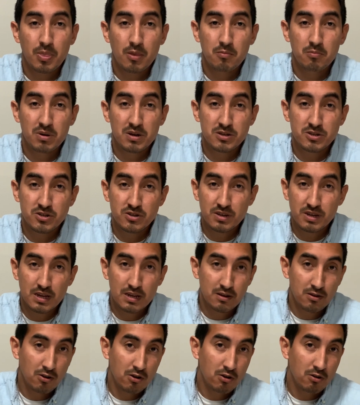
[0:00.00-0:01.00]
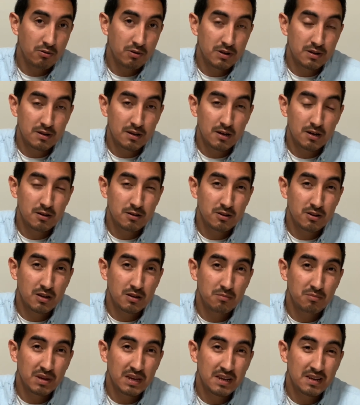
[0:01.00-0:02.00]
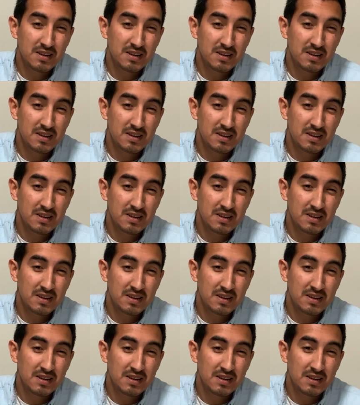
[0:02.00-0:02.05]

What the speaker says: But you can go and you can meet